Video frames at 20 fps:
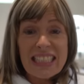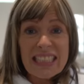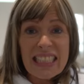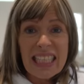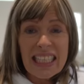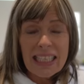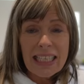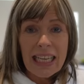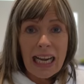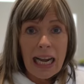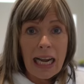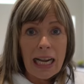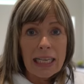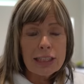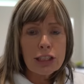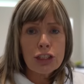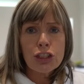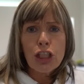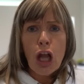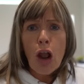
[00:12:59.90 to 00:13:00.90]
is it,
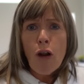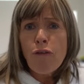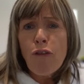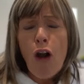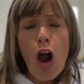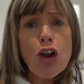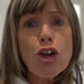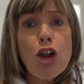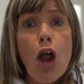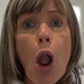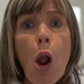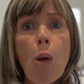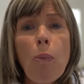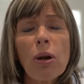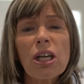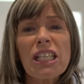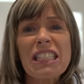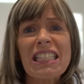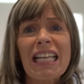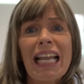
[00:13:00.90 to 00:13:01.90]
guys. So far,
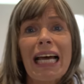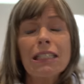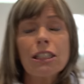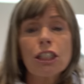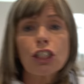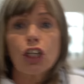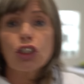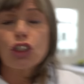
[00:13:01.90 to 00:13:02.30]
nobody's landed